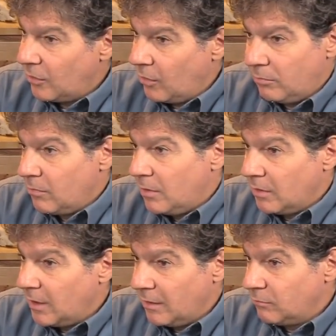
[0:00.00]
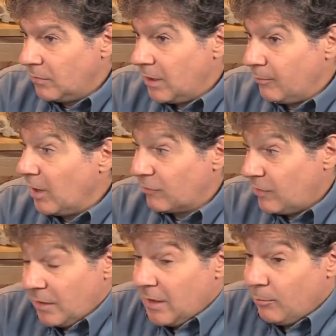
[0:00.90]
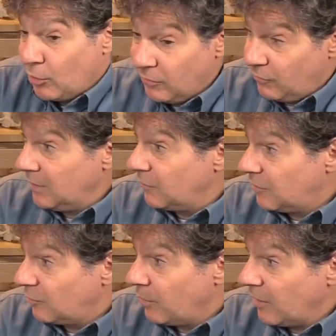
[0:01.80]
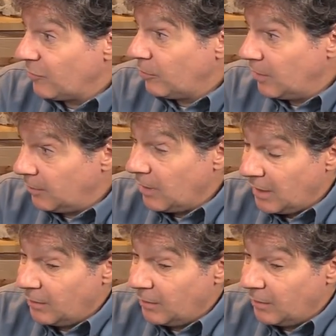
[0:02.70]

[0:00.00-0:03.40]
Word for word: you know i'm not saying i'm convinced it's possible i, I